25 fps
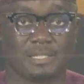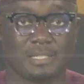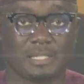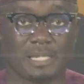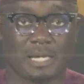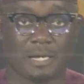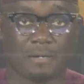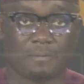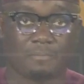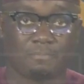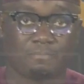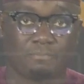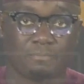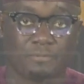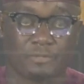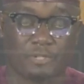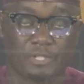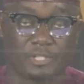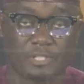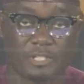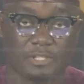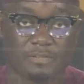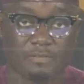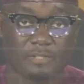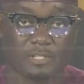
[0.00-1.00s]
Now,
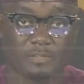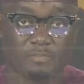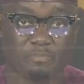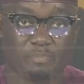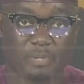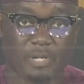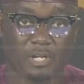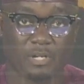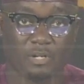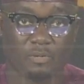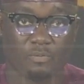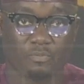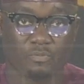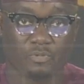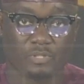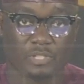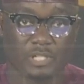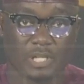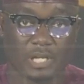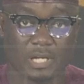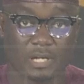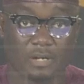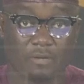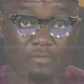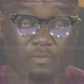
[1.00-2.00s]
TrustTV's Bello
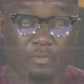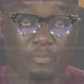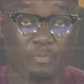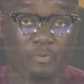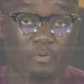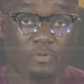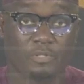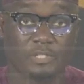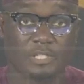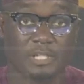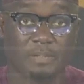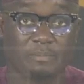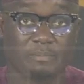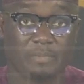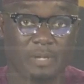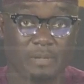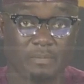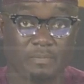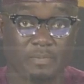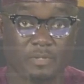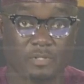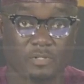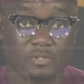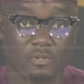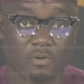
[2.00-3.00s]
Musa reports that
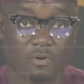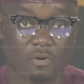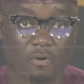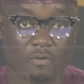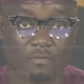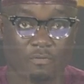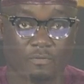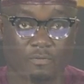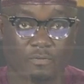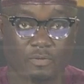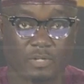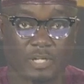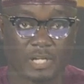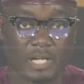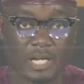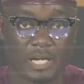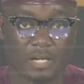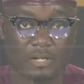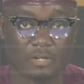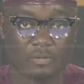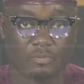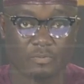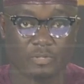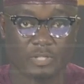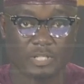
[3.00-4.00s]
members of
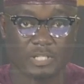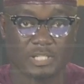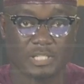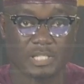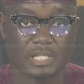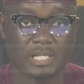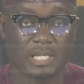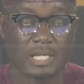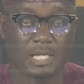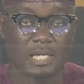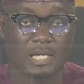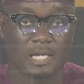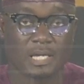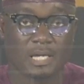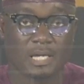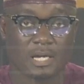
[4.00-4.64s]
Kuriga community